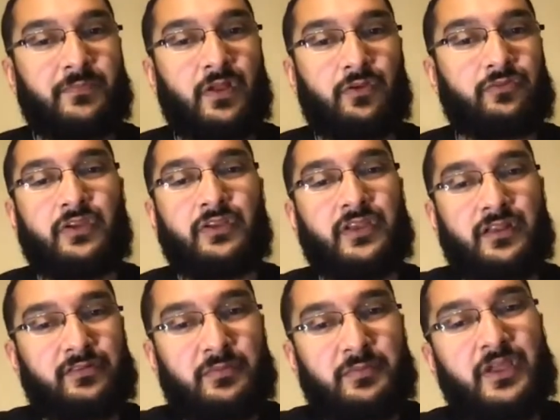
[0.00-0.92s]
Or sorry, not
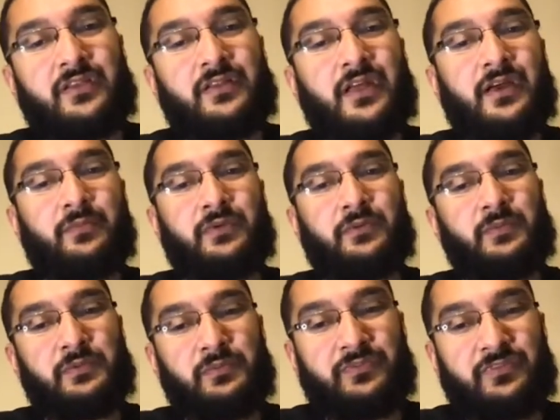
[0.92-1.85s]
Kabir,
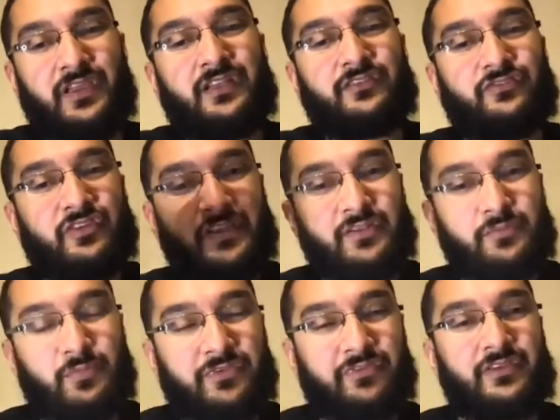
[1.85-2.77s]
we see Al-Jaleel.
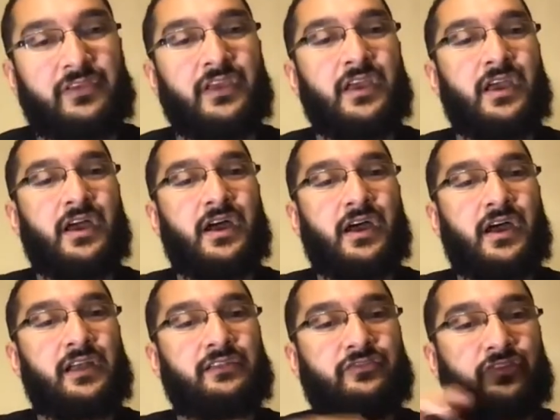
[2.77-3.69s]
We see
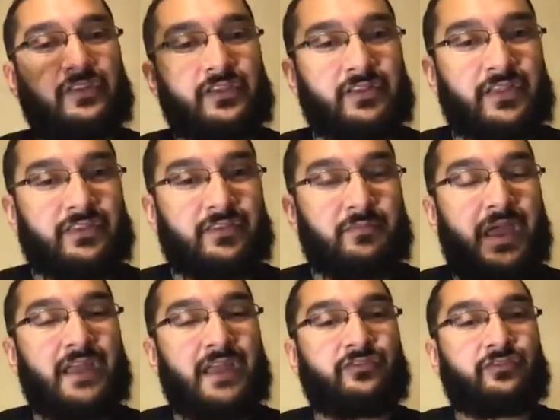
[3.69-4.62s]
Al-Jaleel in the
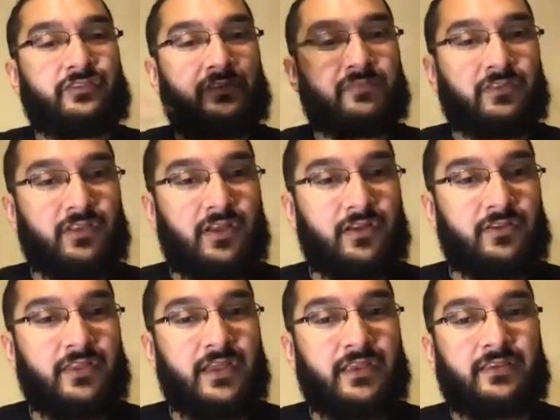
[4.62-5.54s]
majesty of Allah,
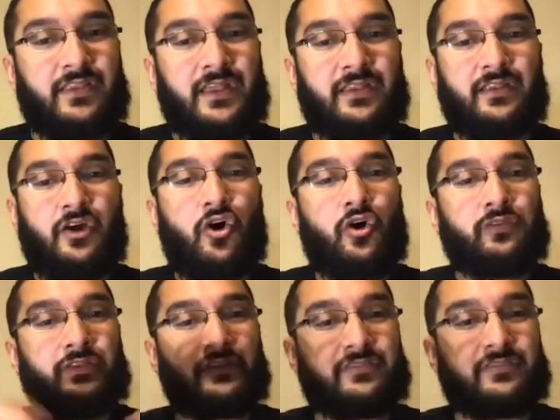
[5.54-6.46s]
that all
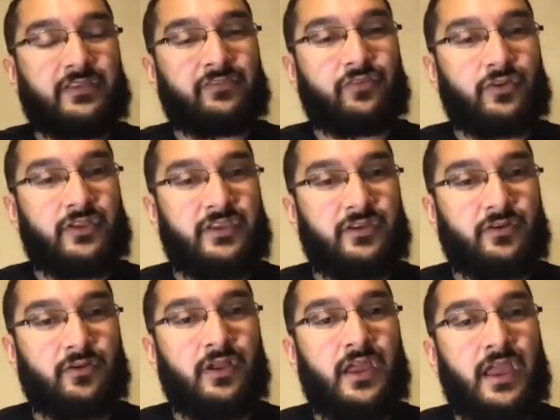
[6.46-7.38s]
these things are
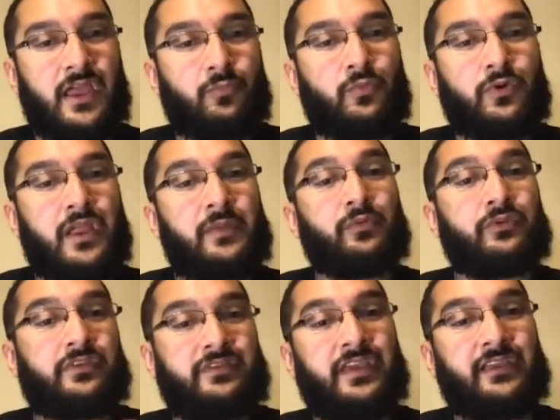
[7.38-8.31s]
here and we're able to
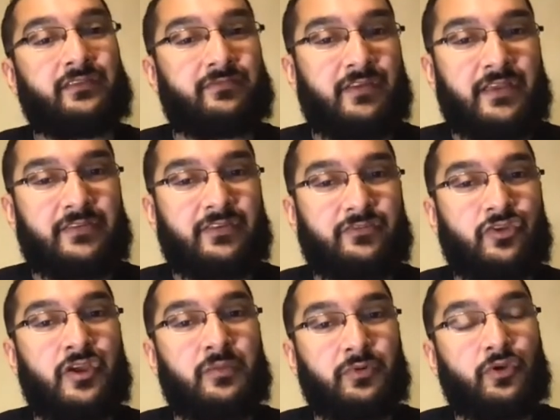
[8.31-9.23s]
take advantage,
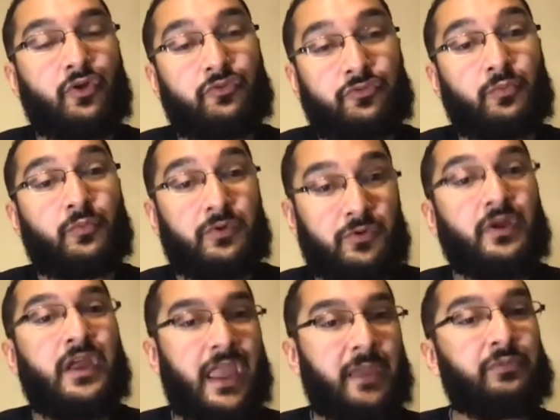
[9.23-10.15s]
but also we're
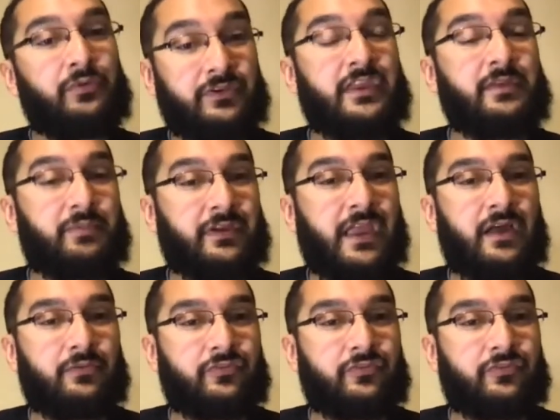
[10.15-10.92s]
able to keep account.